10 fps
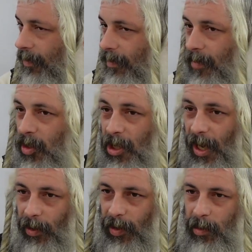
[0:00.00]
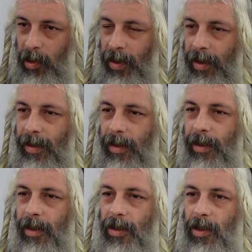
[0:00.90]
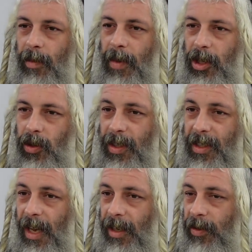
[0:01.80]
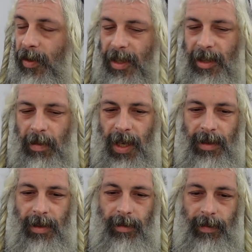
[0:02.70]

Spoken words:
Mashiach was born, so I'm not sure exactly what this means.